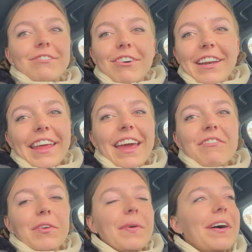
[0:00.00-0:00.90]
morning,
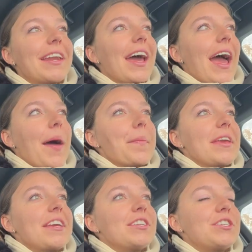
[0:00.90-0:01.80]
everyone.
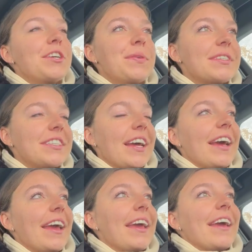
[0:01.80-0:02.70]
Happy
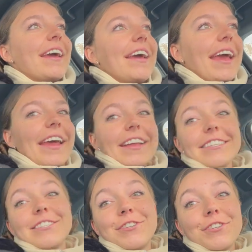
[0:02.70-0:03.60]
Tuesday. It
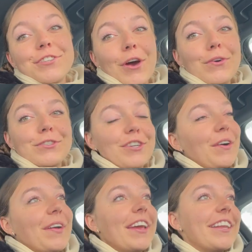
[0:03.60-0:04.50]
is so
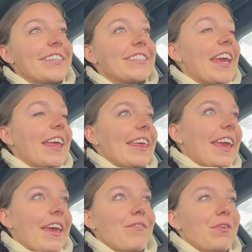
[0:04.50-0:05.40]
snowy. It is like
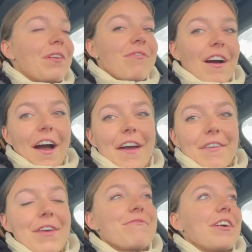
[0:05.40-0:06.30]
8:45.
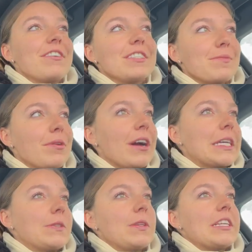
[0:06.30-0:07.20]
I'm very
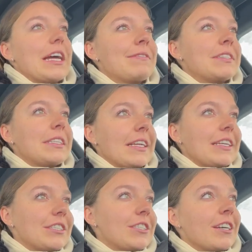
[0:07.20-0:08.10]
surprised we didn't have a
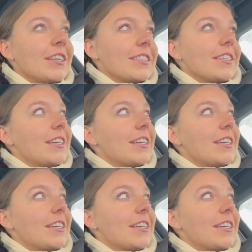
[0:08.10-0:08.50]
delayed start.